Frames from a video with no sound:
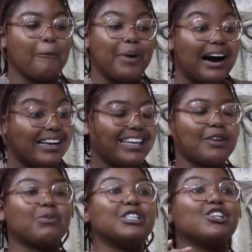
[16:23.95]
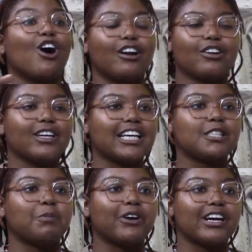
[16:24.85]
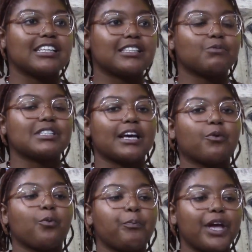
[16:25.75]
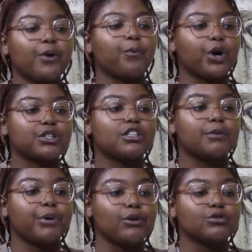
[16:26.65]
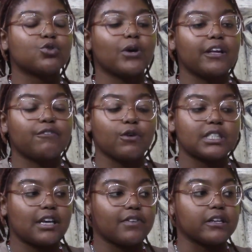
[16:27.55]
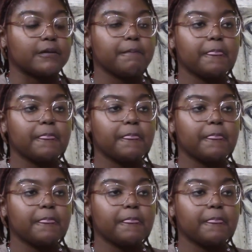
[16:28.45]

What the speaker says: But it was not a good experience. It was like being worked to the bone 24/7,